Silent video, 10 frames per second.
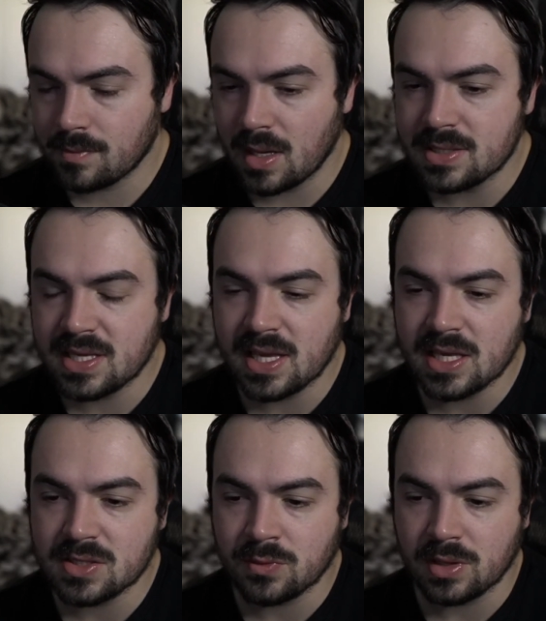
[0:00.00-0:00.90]
seeing
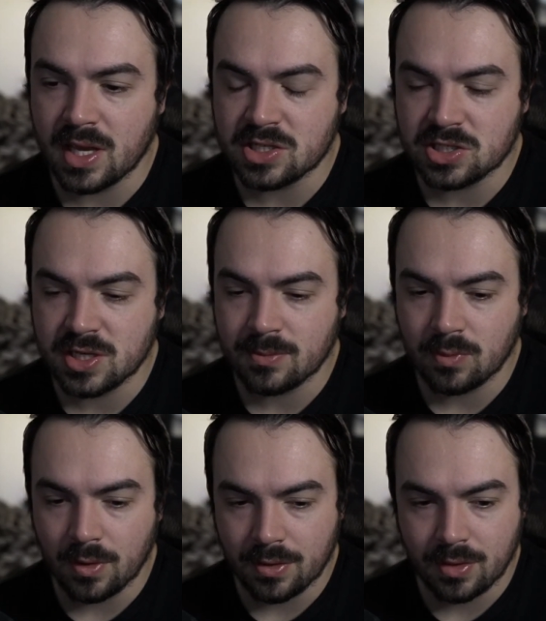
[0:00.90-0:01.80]
his relationship
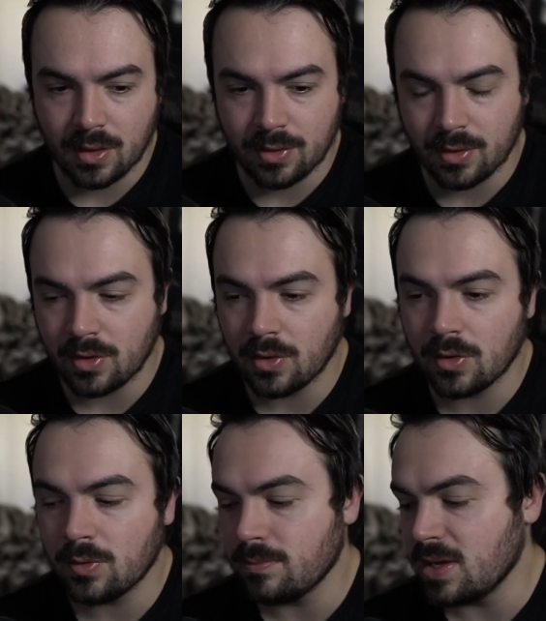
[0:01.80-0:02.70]
with the
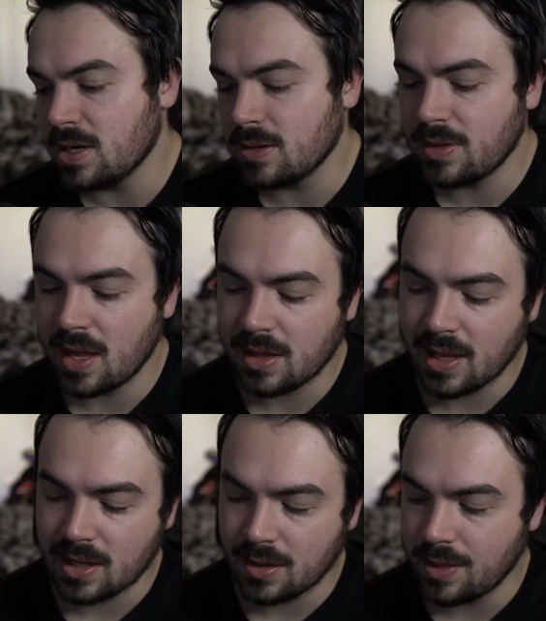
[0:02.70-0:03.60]
girl, meaning that
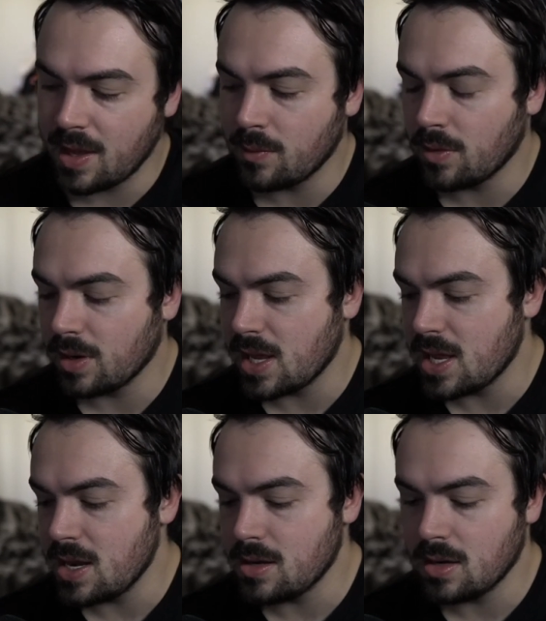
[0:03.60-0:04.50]
like they were
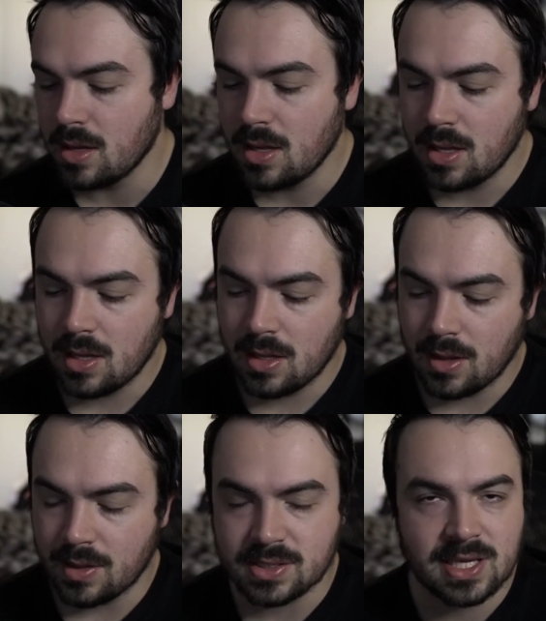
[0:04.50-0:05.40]
in
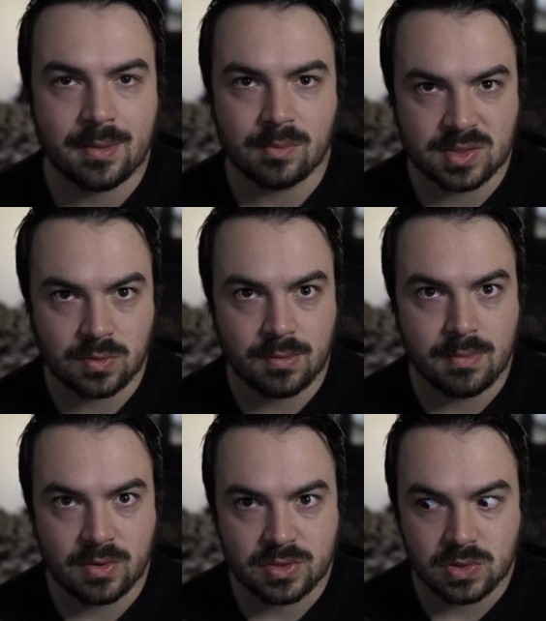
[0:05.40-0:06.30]
the same sort of
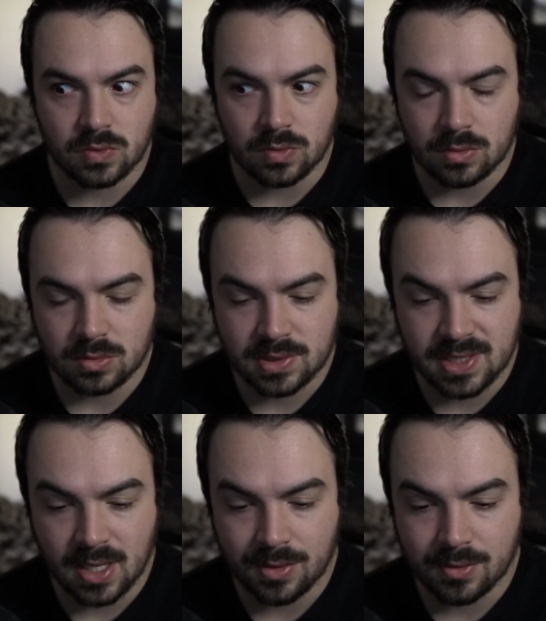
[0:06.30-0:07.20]
middle school
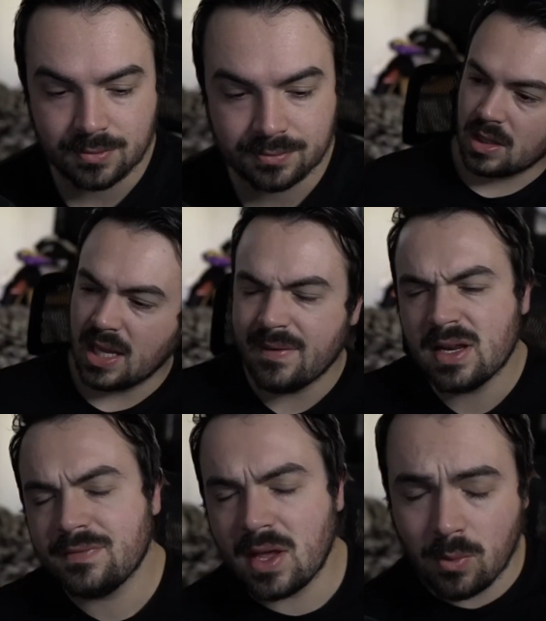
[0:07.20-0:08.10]
together. Even
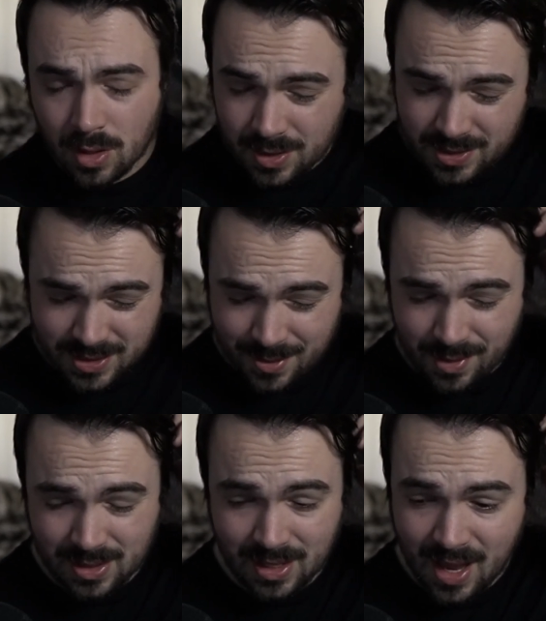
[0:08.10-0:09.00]
if they weren't in the same
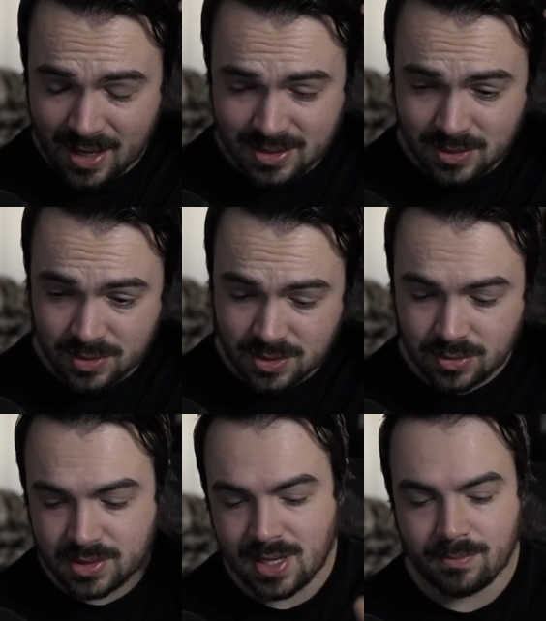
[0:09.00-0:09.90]
class, they were still in
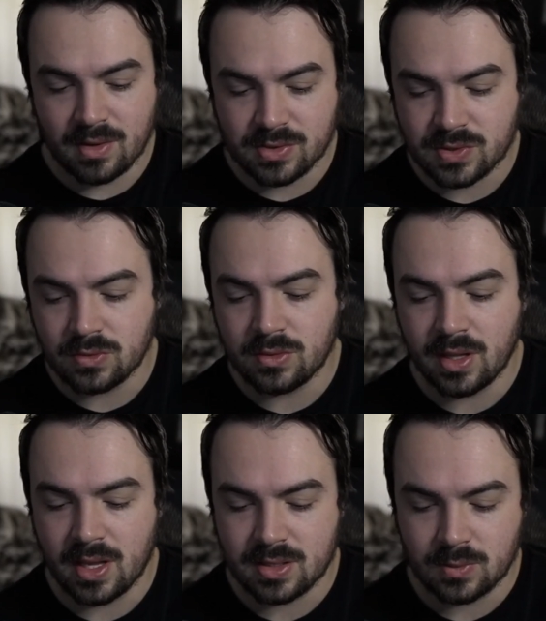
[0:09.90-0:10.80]
the same middle school and
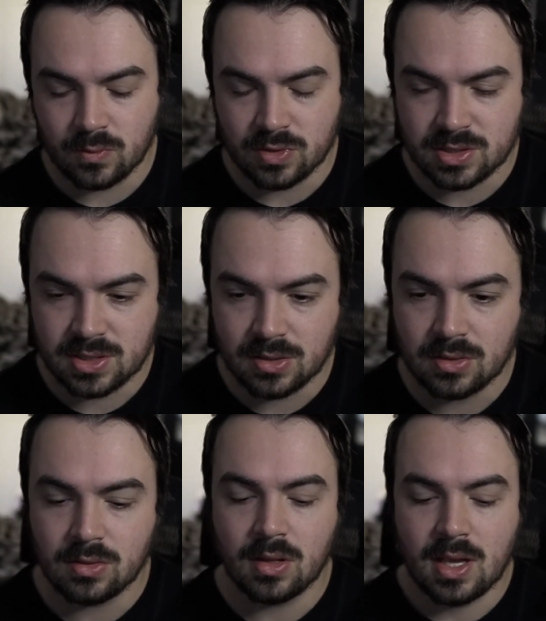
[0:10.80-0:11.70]
they were
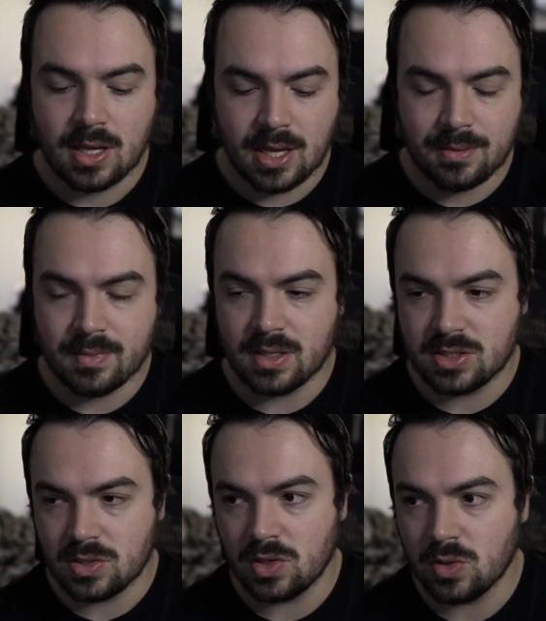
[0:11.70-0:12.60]
still admitted
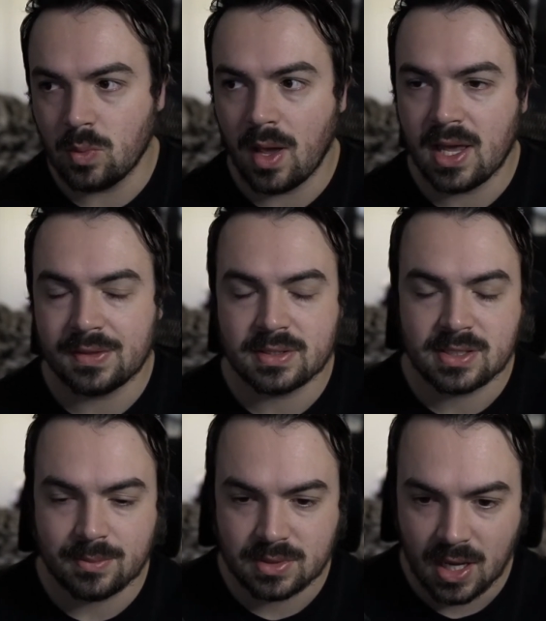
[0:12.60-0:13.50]
to UA at the
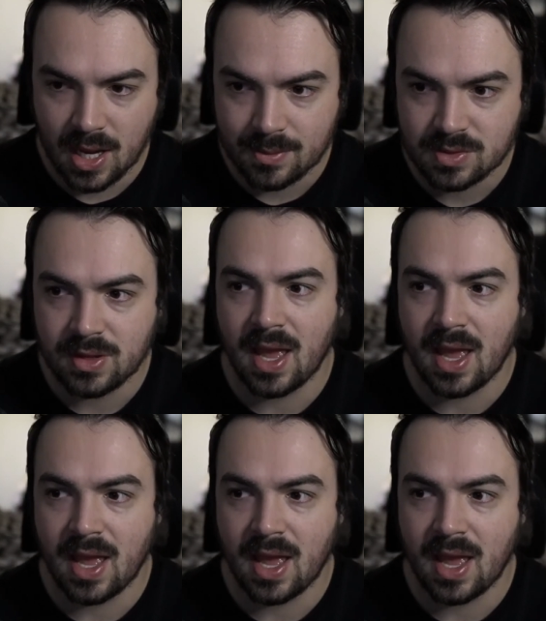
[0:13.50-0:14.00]
same time. So they